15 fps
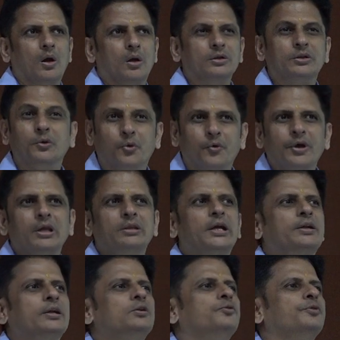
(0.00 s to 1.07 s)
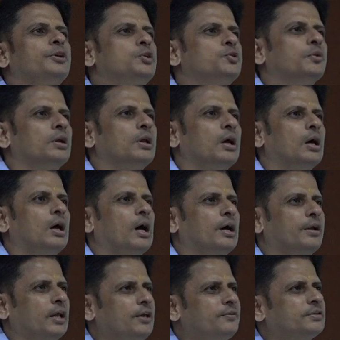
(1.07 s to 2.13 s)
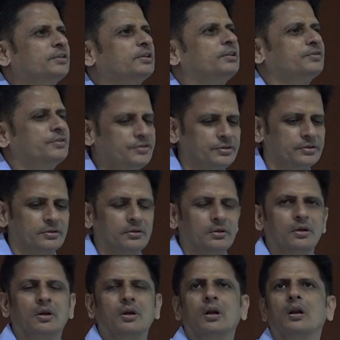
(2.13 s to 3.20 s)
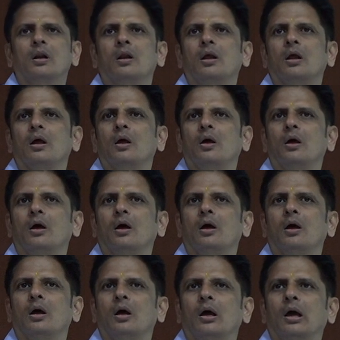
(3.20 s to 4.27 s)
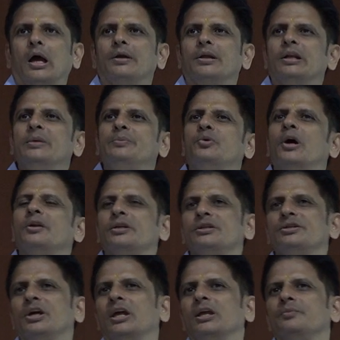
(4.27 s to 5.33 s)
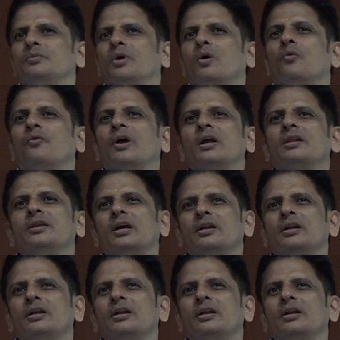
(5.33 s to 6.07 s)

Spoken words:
the way that individual arrives at a decision at any point in time where there